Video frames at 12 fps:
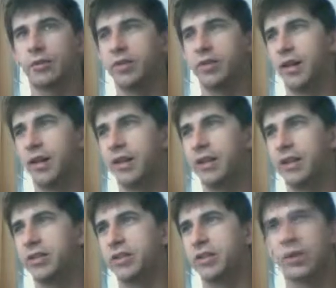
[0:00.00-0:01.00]
I like to
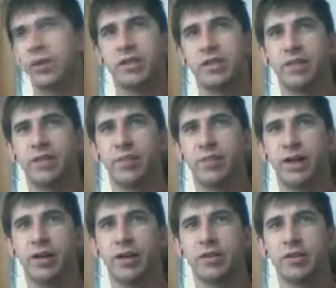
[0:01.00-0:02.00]
try and save my
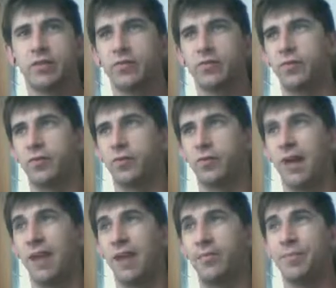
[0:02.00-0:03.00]
eyes for,
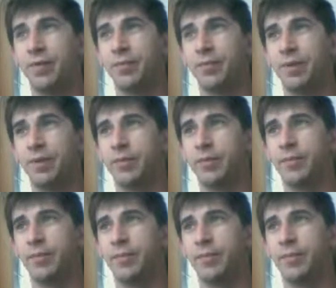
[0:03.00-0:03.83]
at bare minimum,